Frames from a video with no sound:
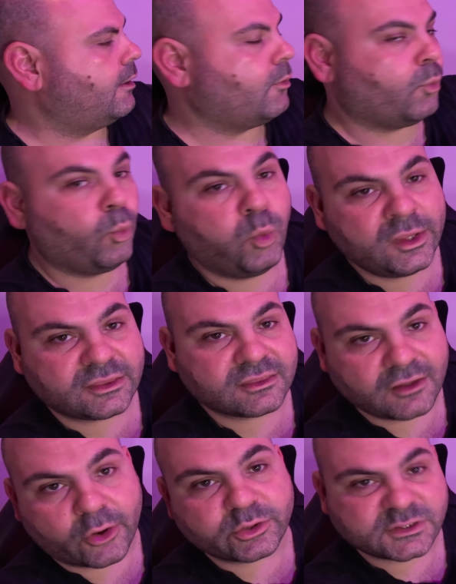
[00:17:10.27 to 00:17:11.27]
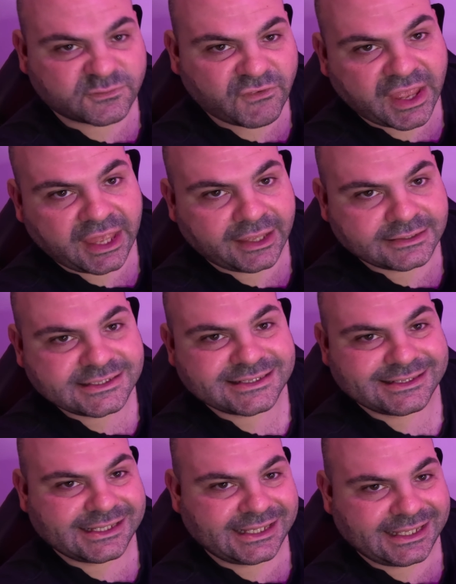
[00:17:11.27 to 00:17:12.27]
With those fans
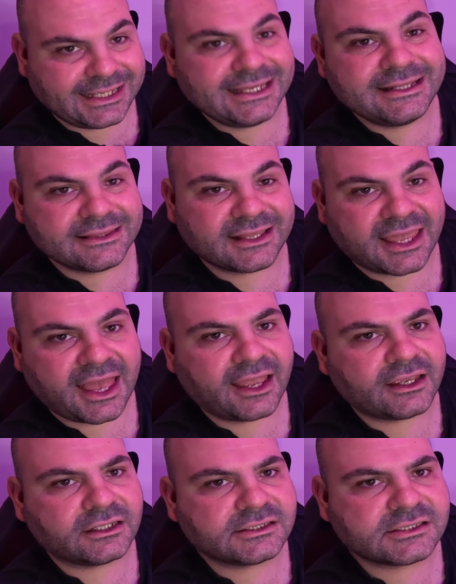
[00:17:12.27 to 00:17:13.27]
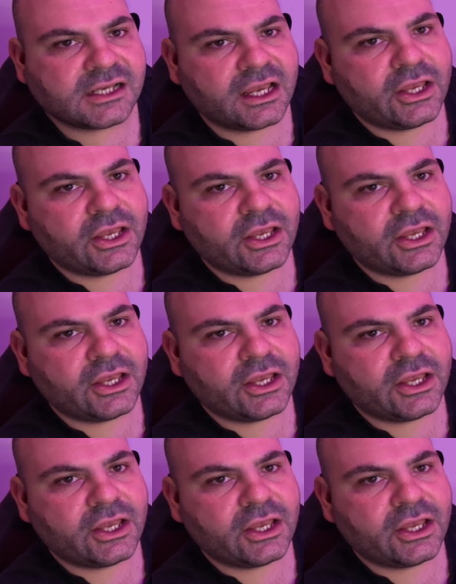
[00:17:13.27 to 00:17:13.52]
in the case,